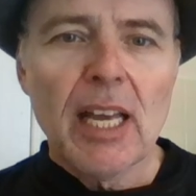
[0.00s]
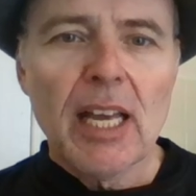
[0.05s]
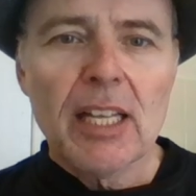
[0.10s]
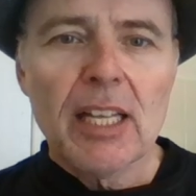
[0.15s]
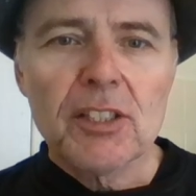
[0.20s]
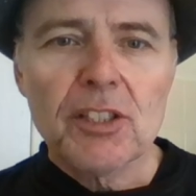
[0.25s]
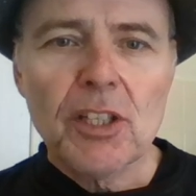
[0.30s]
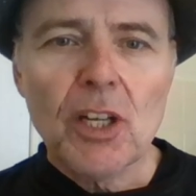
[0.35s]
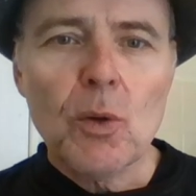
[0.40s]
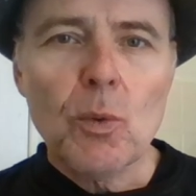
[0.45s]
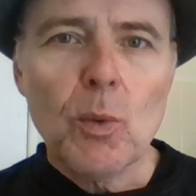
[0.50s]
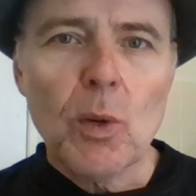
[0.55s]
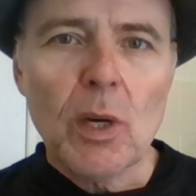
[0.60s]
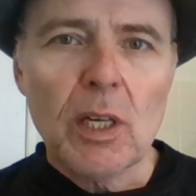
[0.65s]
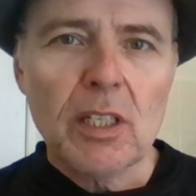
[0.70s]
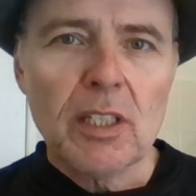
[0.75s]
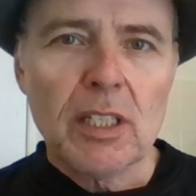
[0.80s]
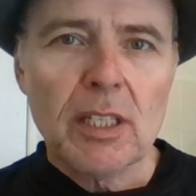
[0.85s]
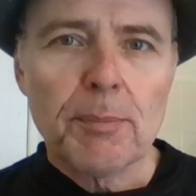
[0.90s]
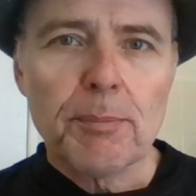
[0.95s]
It's no
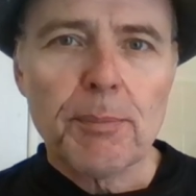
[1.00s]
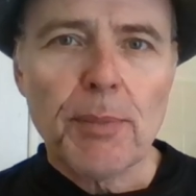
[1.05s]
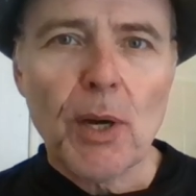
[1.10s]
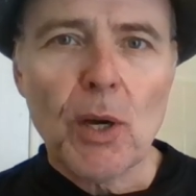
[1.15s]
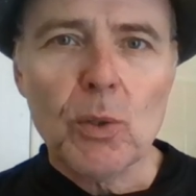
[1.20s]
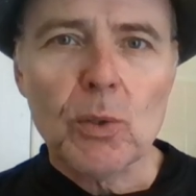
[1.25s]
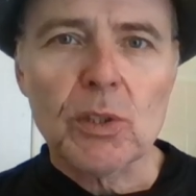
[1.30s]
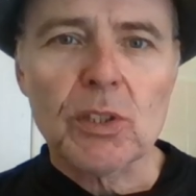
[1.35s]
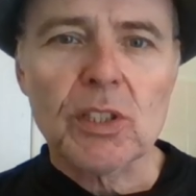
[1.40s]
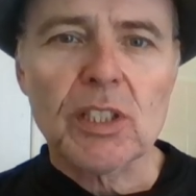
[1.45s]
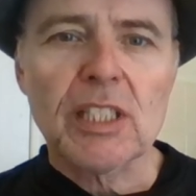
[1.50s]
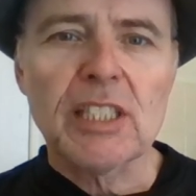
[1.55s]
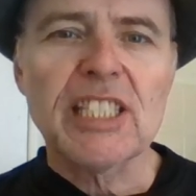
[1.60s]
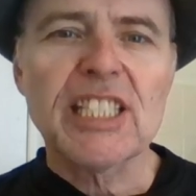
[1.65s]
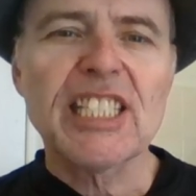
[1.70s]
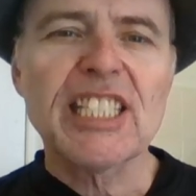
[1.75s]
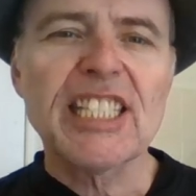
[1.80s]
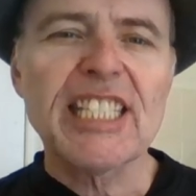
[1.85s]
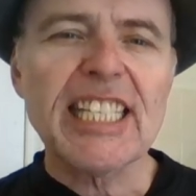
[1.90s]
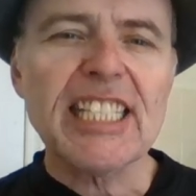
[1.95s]
wonder that polls
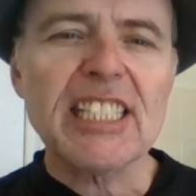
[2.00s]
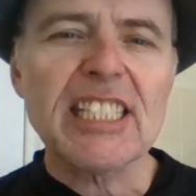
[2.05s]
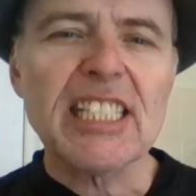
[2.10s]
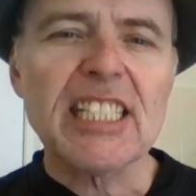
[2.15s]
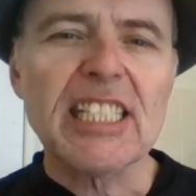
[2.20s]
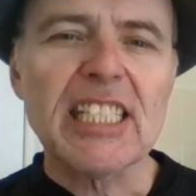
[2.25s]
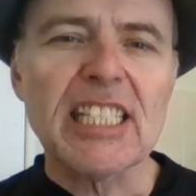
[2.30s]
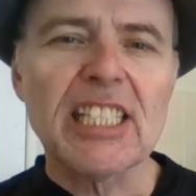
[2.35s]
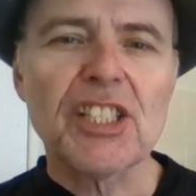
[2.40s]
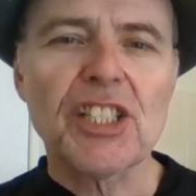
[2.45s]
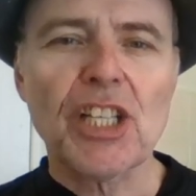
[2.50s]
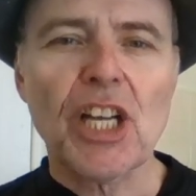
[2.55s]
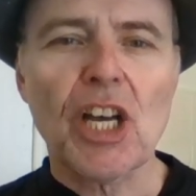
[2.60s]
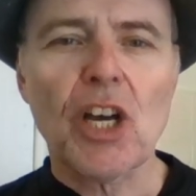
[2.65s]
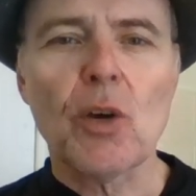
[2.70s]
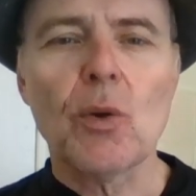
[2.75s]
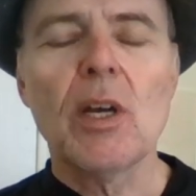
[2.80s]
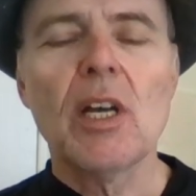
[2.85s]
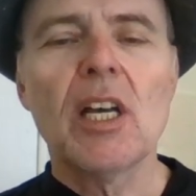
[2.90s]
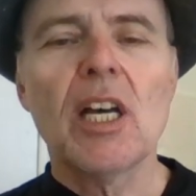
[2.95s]
consistently
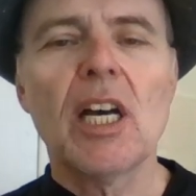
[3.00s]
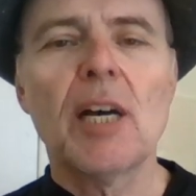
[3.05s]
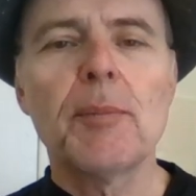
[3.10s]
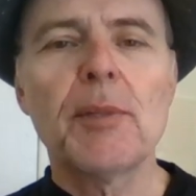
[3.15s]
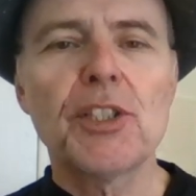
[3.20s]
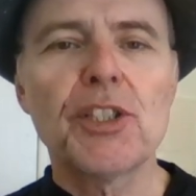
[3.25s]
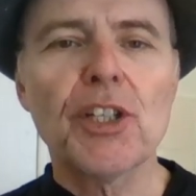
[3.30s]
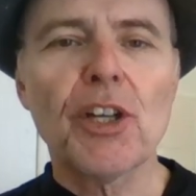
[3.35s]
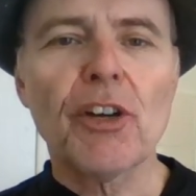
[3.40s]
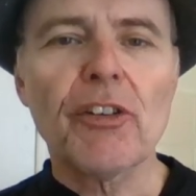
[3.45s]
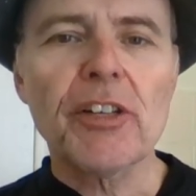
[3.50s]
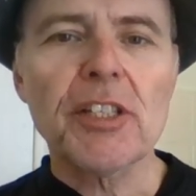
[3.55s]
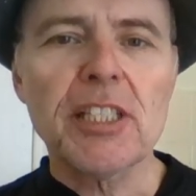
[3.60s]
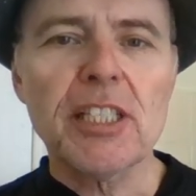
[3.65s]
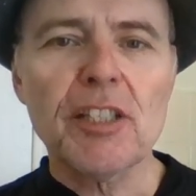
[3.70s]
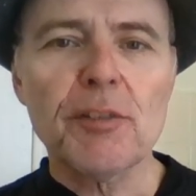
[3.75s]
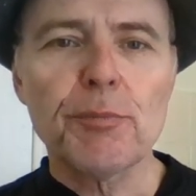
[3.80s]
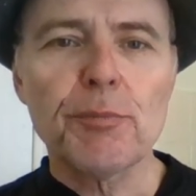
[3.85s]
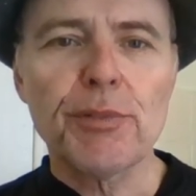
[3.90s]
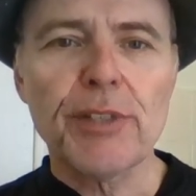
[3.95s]
show a
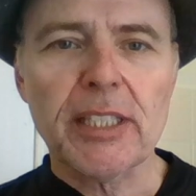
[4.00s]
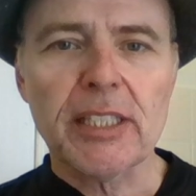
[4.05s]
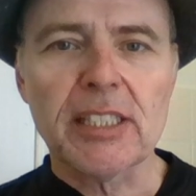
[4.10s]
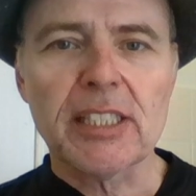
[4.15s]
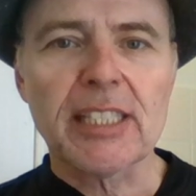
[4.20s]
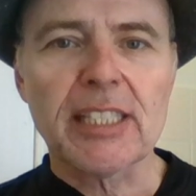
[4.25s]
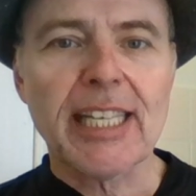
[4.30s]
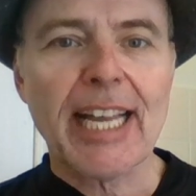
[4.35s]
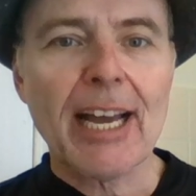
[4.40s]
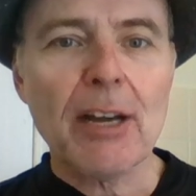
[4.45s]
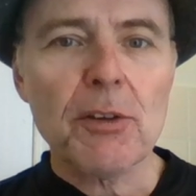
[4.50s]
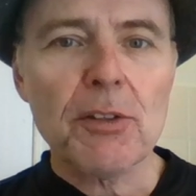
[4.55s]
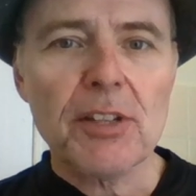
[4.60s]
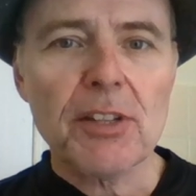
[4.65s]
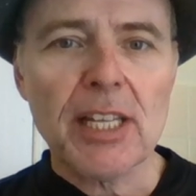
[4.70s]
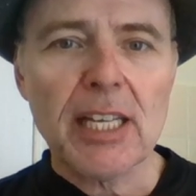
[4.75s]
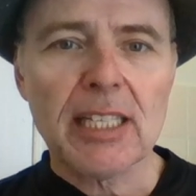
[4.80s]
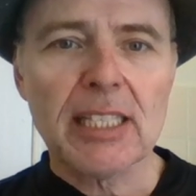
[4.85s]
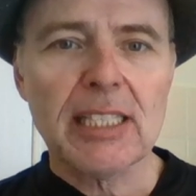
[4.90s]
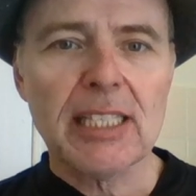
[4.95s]
majority of Britons now
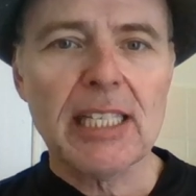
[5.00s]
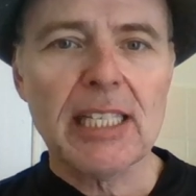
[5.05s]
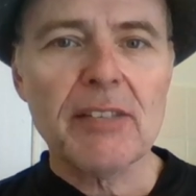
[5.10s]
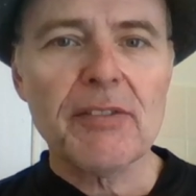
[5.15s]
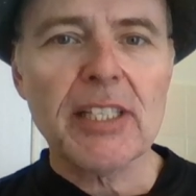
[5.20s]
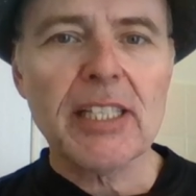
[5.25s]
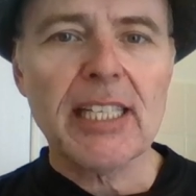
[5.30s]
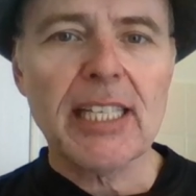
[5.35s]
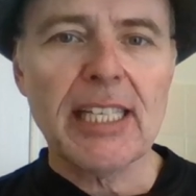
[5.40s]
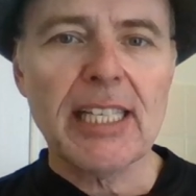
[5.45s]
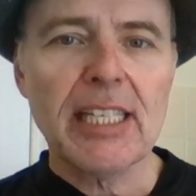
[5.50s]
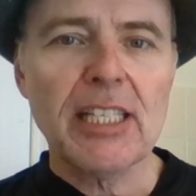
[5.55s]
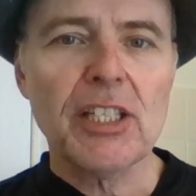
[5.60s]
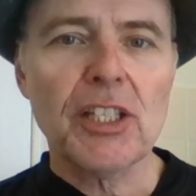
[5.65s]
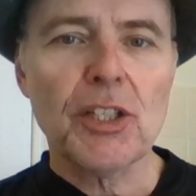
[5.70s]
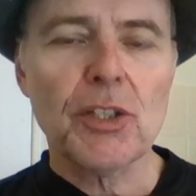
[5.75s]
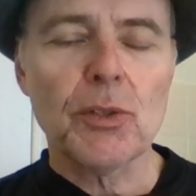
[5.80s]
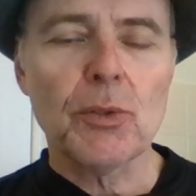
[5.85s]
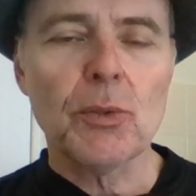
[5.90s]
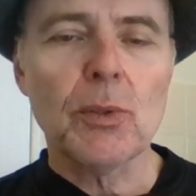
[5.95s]
think leaving the
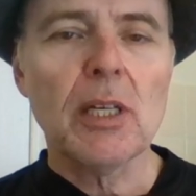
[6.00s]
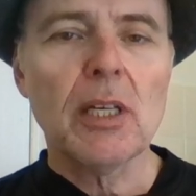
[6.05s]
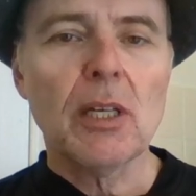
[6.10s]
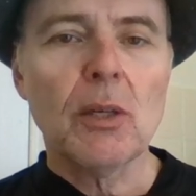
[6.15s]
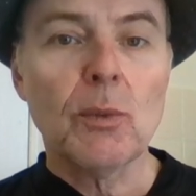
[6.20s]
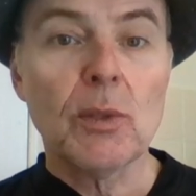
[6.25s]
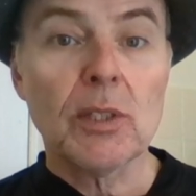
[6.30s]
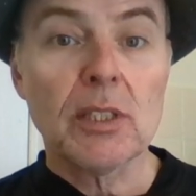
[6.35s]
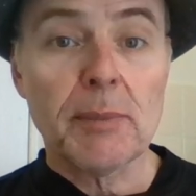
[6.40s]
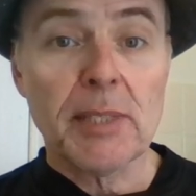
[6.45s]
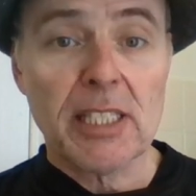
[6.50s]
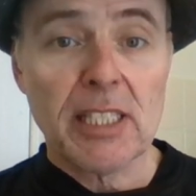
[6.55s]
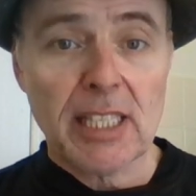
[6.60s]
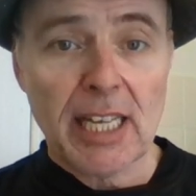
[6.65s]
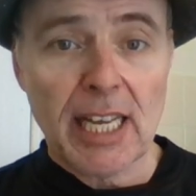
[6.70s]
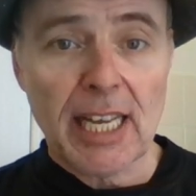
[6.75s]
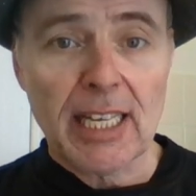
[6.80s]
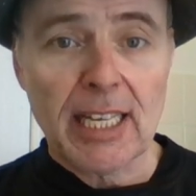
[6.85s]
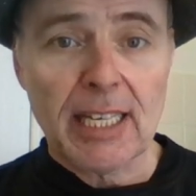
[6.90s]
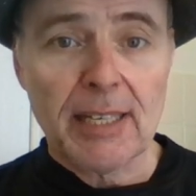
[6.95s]
EU was a
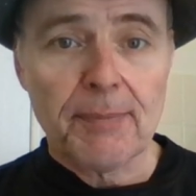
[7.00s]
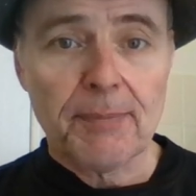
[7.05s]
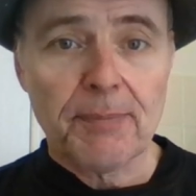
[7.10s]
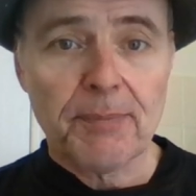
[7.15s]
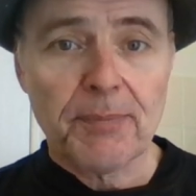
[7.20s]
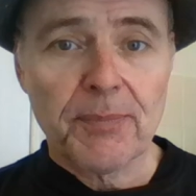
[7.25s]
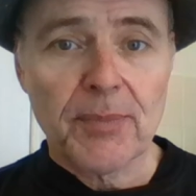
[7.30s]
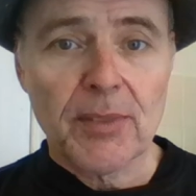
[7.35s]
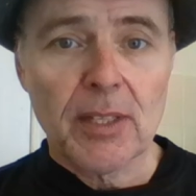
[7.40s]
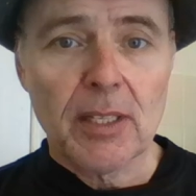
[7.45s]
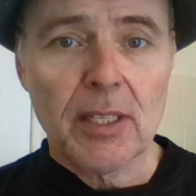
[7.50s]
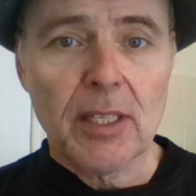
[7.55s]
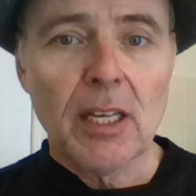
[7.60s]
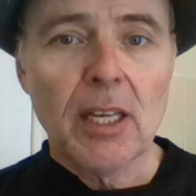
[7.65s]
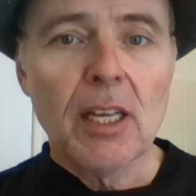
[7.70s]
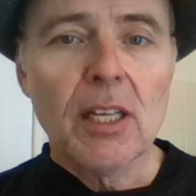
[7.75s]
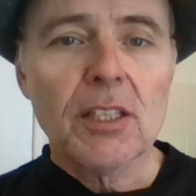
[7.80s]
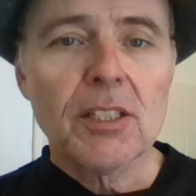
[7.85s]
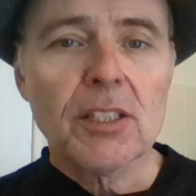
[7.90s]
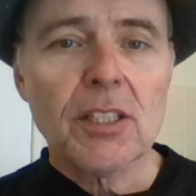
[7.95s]
mistake.
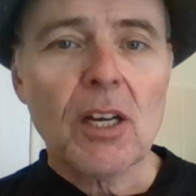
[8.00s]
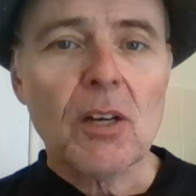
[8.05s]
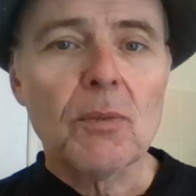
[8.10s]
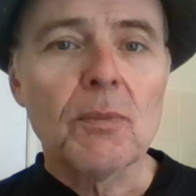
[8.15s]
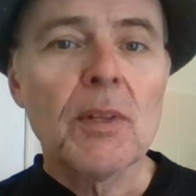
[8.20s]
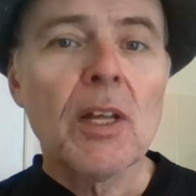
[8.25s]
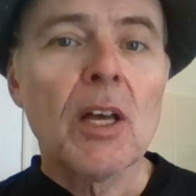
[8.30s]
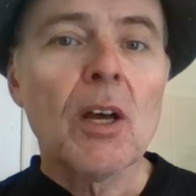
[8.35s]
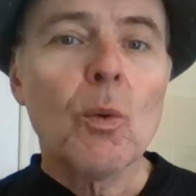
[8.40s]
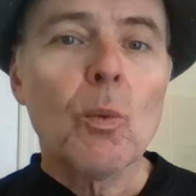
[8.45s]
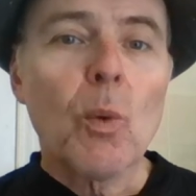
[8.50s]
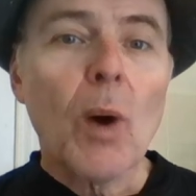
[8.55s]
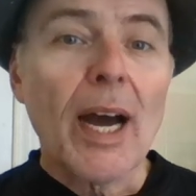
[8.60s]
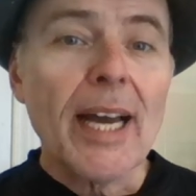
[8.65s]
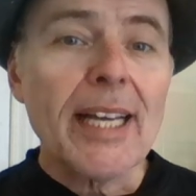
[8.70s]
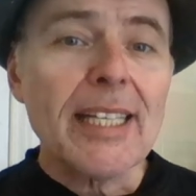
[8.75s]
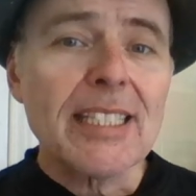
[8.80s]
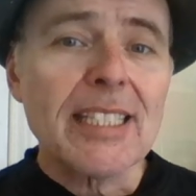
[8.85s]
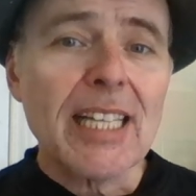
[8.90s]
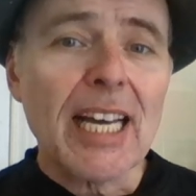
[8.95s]
So, why
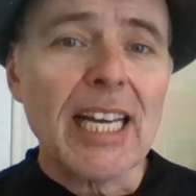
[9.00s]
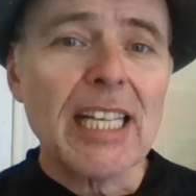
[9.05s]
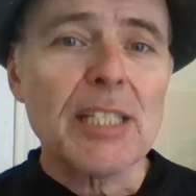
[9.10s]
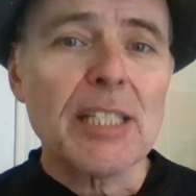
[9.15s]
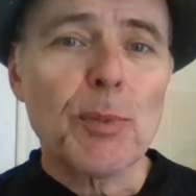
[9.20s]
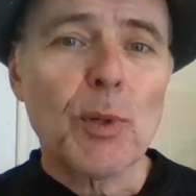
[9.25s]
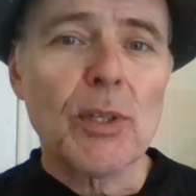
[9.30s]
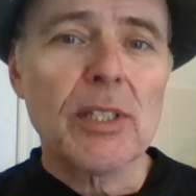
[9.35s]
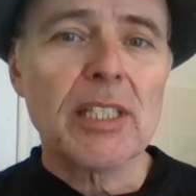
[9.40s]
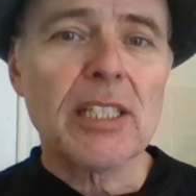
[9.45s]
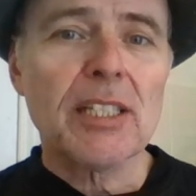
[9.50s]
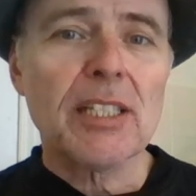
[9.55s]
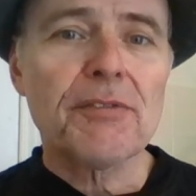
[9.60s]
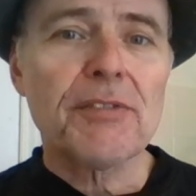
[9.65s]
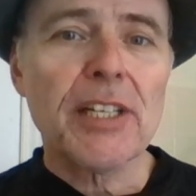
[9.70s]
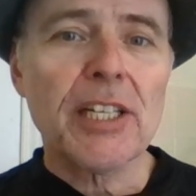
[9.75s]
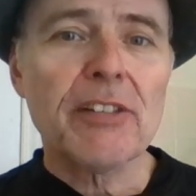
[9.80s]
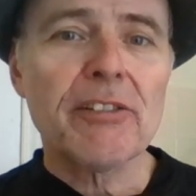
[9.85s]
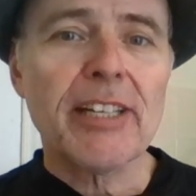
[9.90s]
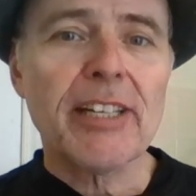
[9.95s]
is Tice pointing the
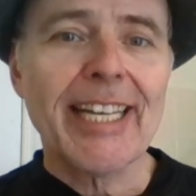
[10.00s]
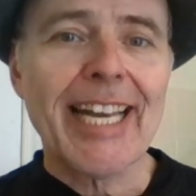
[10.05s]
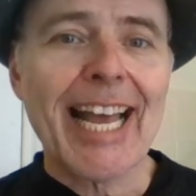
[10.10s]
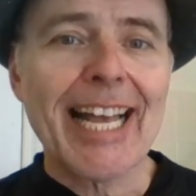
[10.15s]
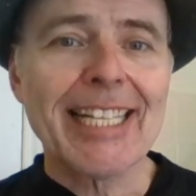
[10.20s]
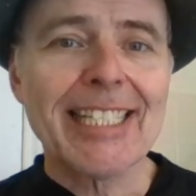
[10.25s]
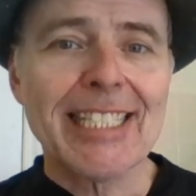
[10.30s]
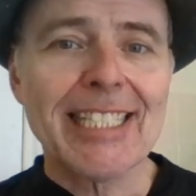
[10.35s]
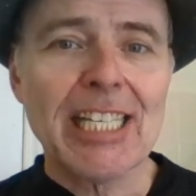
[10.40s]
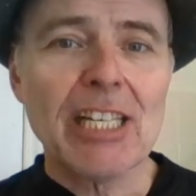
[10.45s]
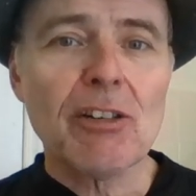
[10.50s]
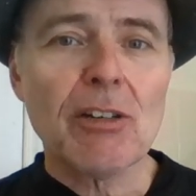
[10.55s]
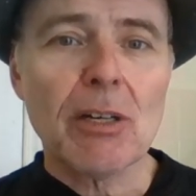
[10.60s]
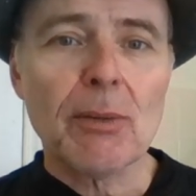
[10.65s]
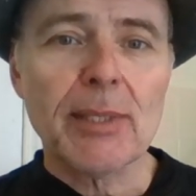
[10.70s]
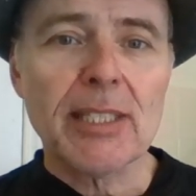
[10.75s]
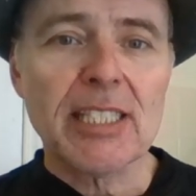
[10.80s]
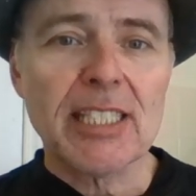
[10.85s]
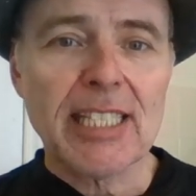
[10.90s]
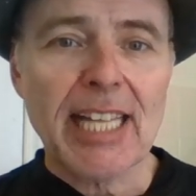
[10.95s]
finger at net
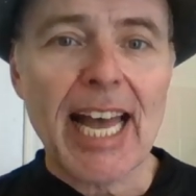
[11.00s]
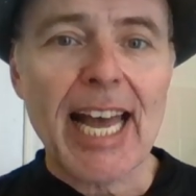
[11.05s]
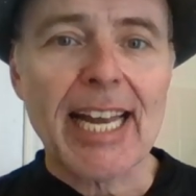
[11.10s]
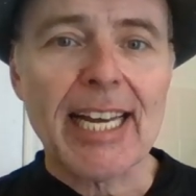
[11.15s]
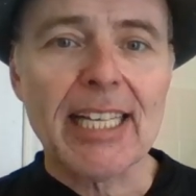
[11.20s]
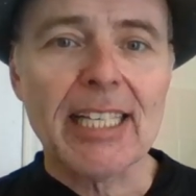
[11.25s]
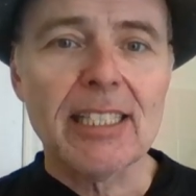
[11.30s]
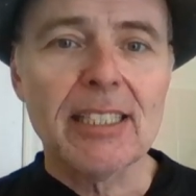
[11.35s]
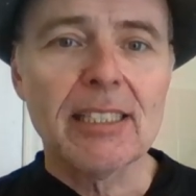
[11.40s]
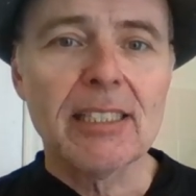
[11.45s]
zero instead?